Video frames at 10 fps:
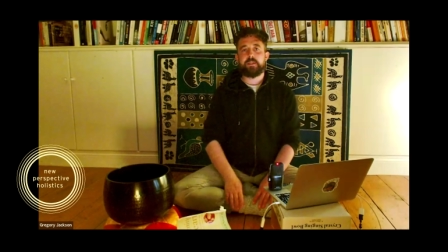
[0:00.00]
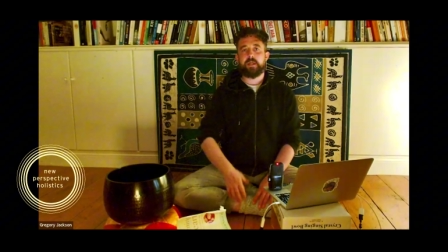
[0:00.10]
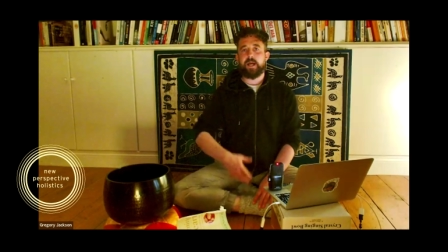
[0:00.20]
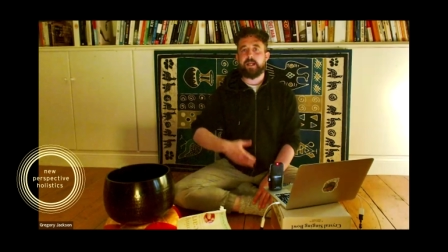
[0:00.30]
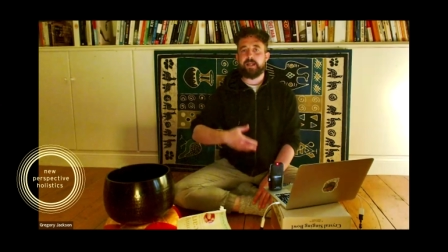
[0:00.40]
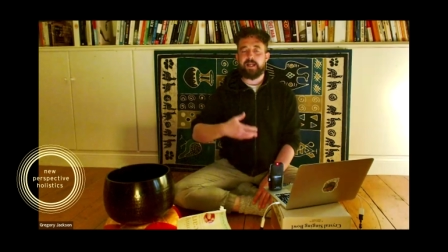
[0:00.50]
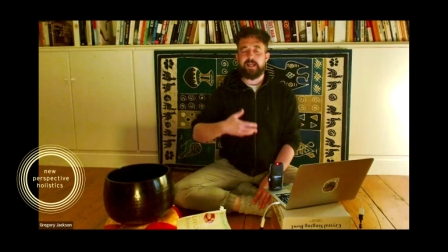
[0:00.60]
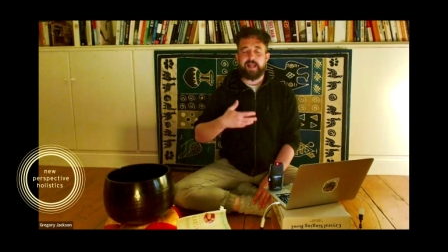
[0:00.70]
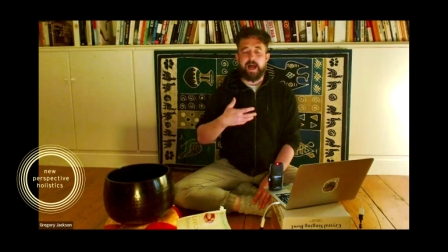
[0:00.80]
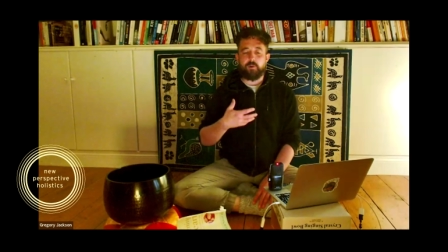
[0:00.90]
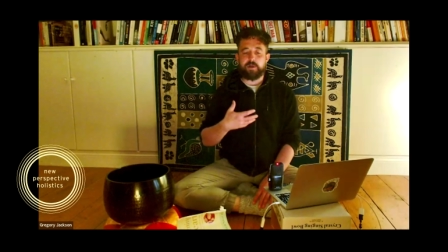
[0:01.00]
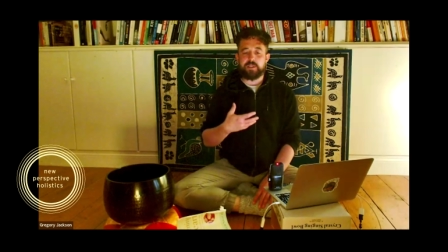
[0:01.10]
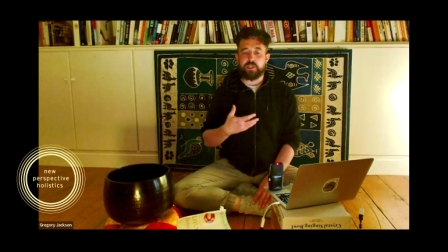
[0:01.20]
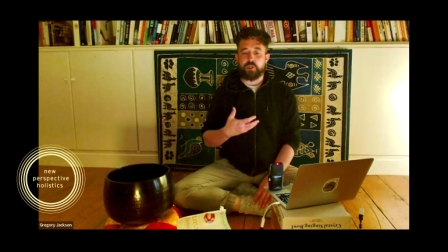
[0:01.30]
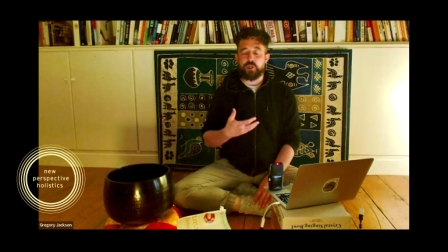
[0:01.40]
and allow it
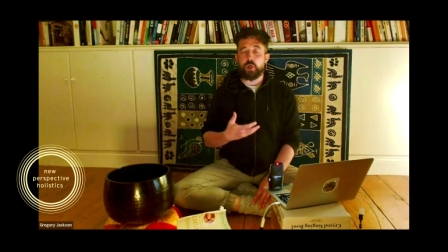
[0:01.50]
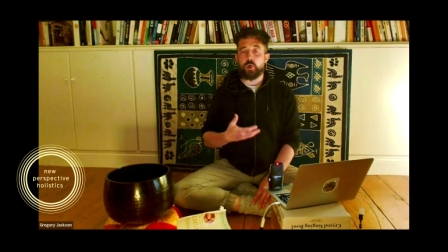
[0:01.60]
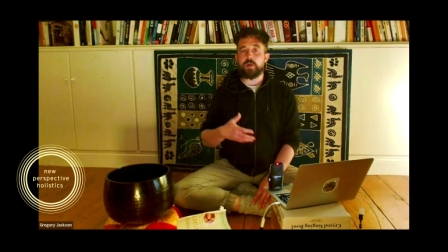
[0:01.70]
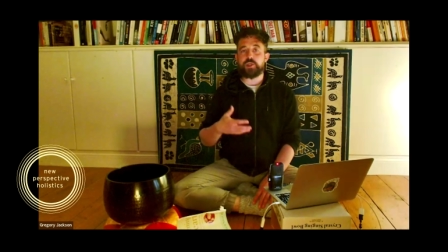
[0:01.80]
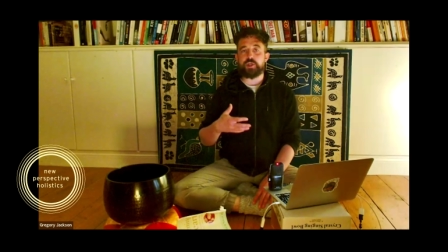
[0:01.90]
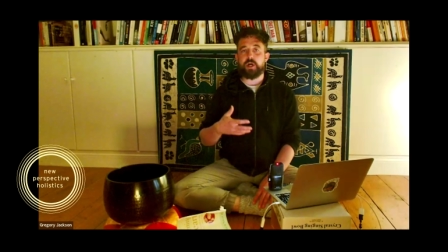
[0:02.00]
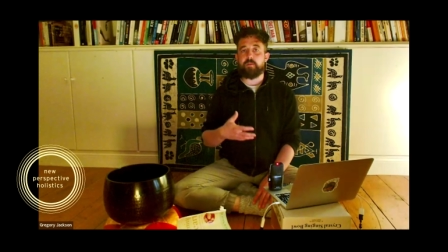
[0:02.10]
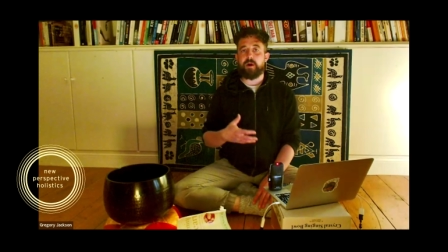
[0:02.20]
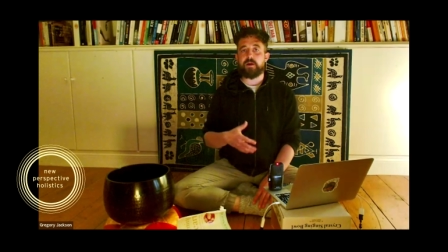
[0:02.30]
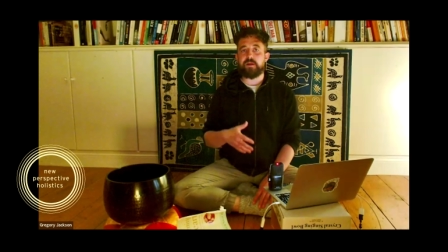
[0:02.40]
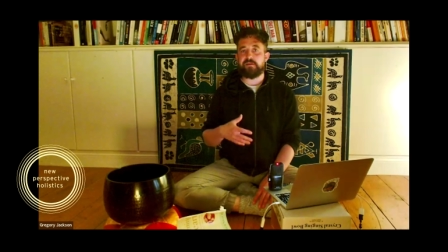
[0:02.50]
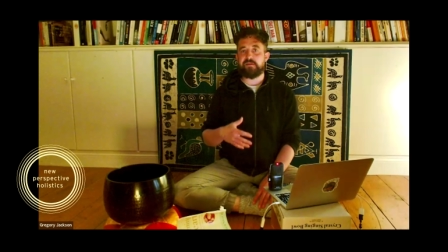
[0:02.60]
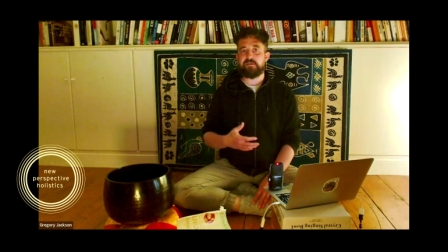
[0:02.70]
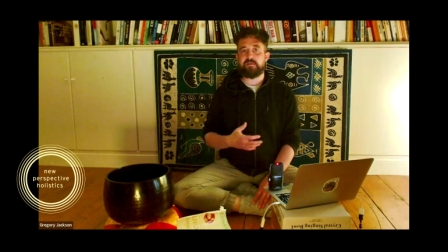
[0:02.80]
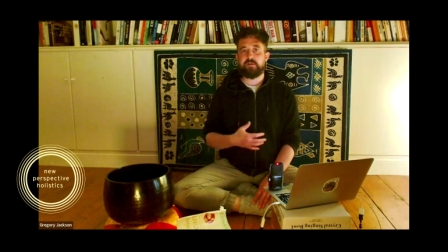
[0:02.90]
to nourish our
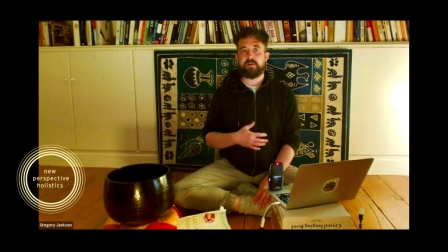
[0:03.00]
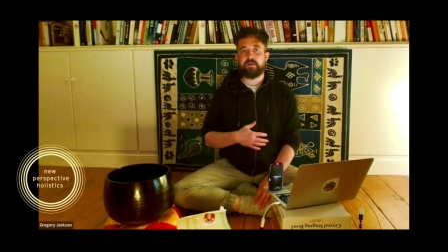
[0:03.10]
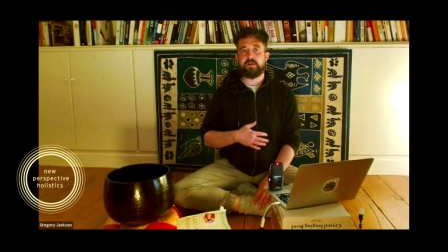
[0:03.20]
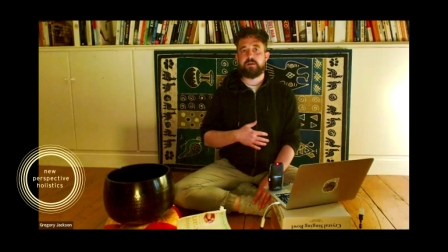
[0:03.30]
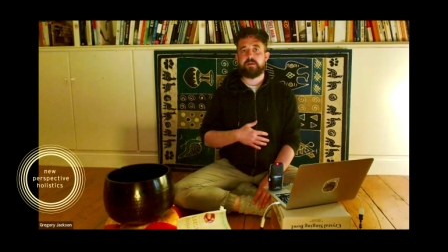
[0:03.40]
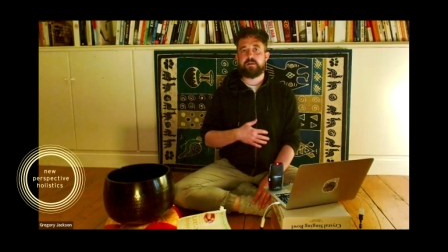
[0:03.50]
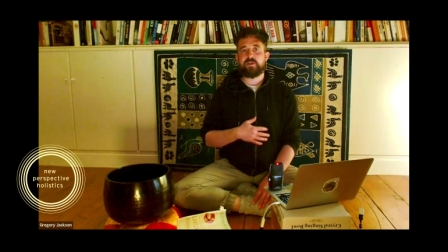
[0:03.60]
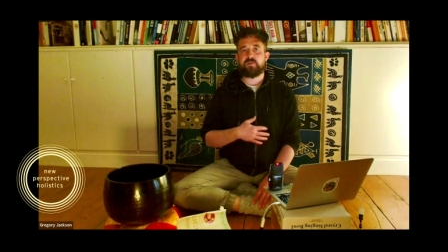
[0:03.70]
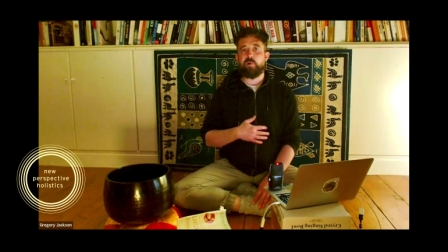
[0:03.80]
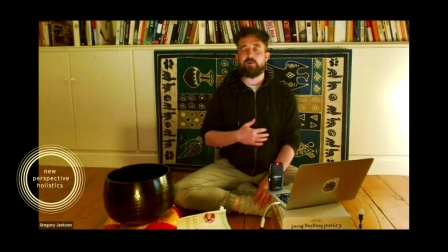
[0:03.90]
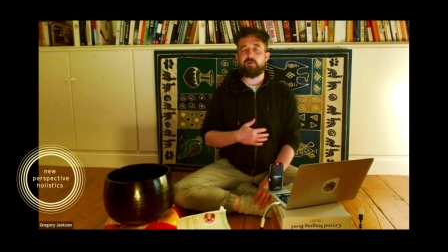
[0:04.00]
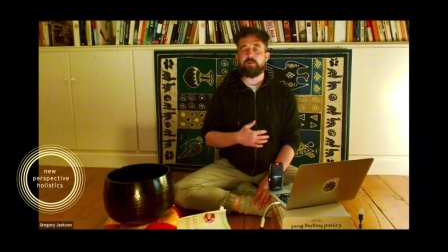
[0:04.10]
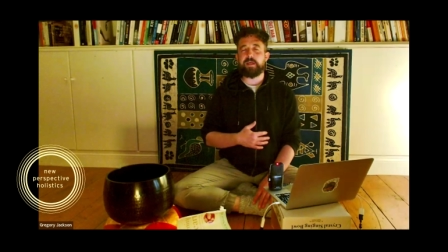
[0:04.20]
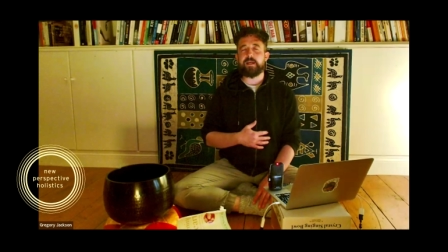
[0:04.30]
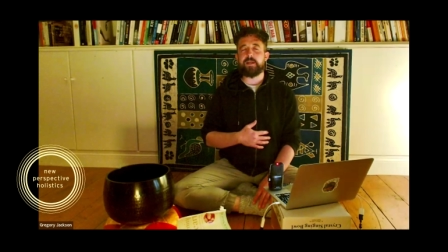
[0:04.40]
bodies,
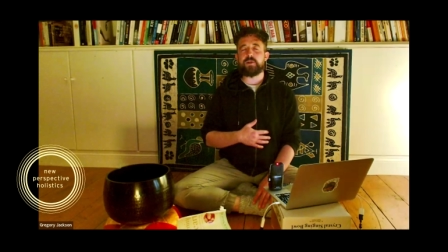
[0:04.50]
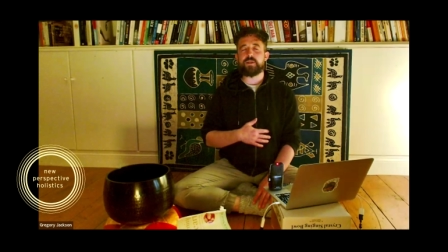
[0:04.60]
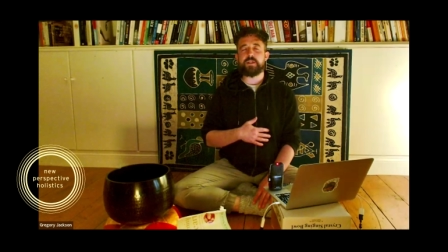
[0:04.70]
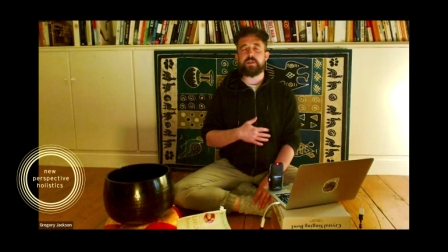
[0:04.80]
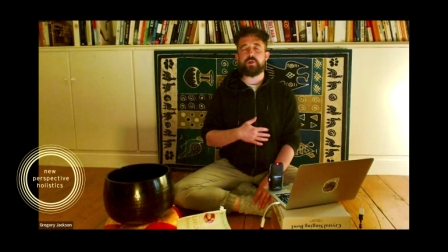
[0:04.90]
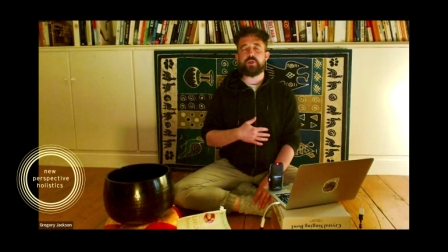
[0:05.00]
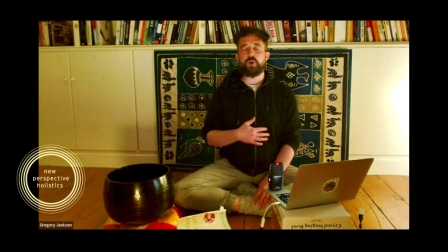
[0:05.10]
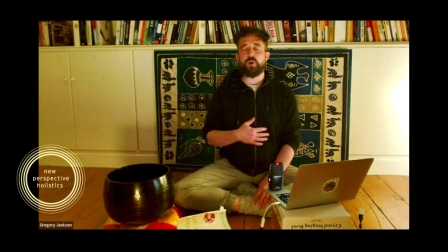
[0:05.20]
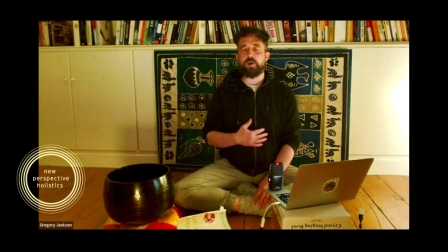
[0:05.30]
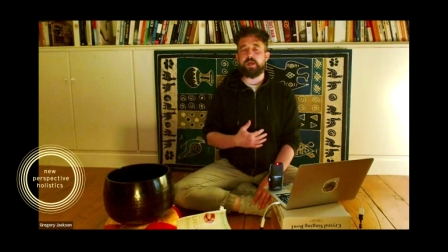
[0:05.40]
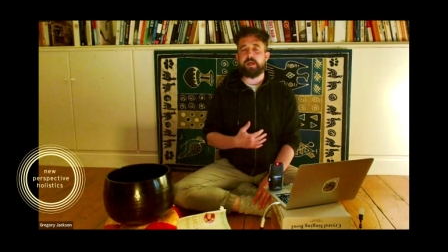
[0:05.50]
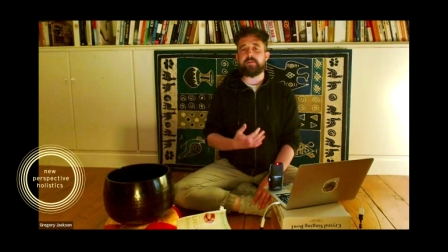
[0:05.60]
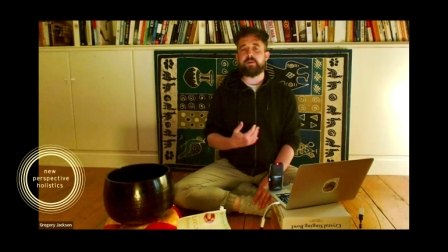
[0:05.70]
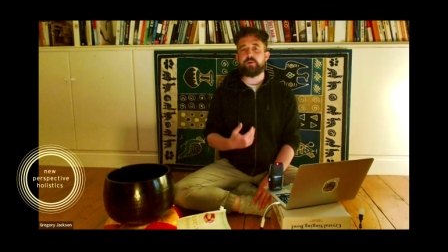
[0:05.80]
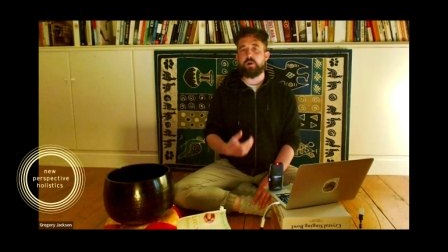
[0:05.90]
swallowing and just enjoying
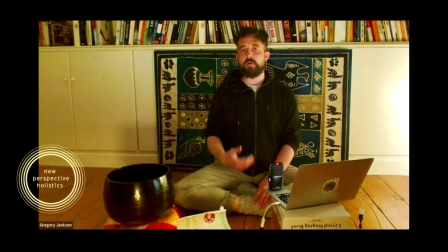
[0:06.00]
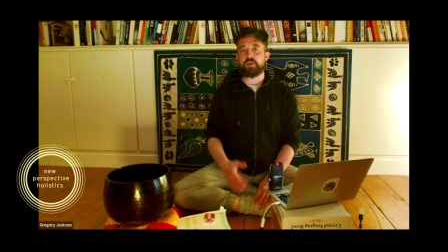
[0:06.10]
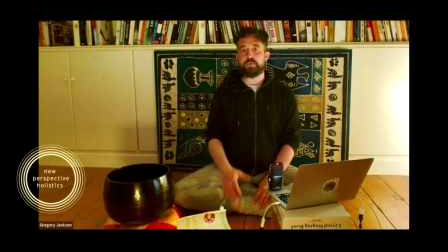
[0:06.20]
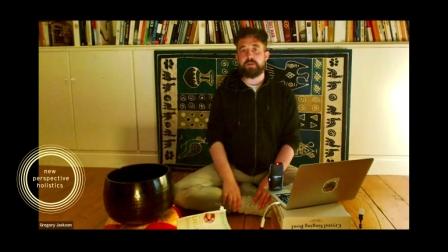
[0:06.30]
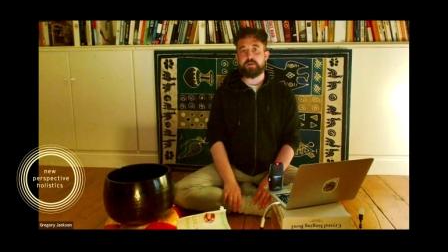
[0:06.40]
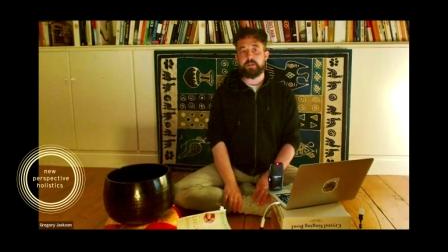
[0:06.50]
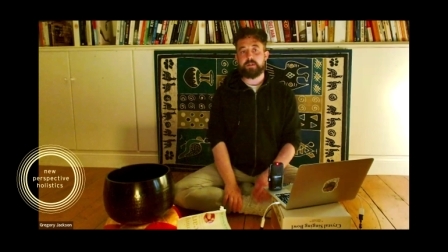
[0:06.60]
the nourishment.